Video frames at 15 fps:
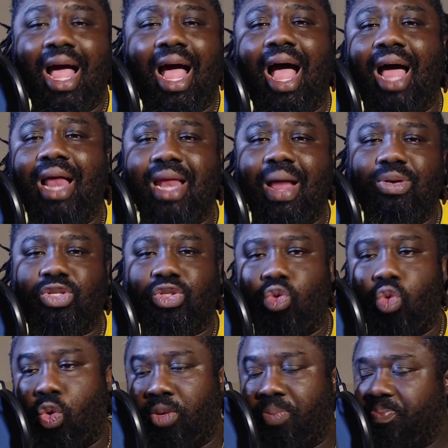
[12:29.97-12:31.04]
And that was
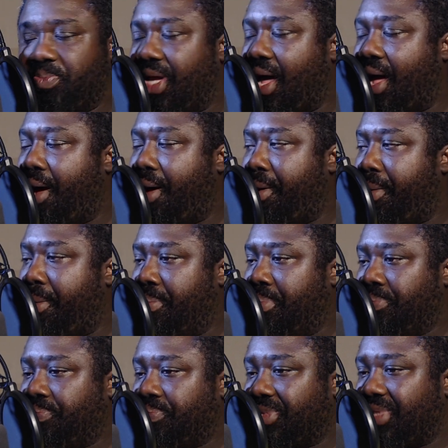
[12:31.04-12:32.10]
cool.
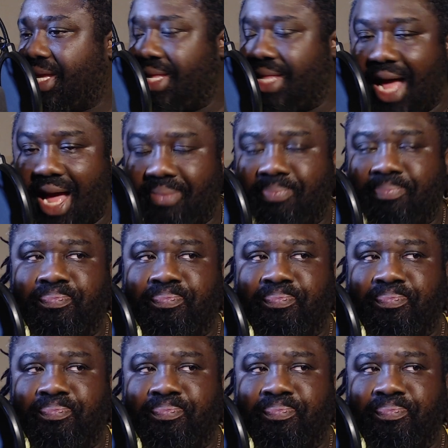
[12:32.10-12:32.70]
Did that.